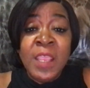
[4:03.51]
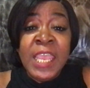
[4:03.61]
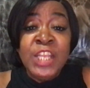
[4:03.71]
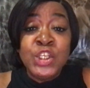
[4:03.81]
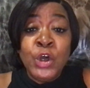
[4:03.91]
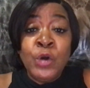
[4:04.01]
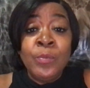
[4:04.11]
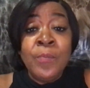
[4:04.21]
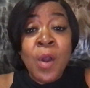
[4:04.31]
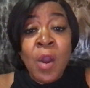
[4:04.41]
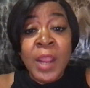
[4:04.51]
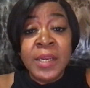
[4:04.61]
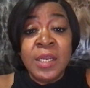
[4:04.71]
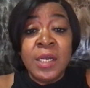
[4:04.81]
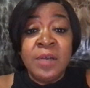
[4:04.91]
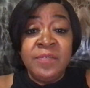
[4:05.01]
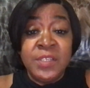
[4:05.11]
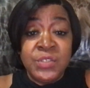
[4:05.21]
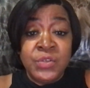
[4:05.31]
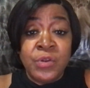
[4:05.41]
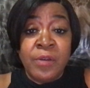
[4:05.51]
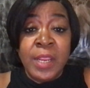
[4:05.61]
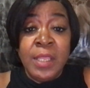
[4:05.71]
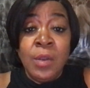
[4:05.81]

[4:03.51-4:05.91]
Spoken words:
he told part of the story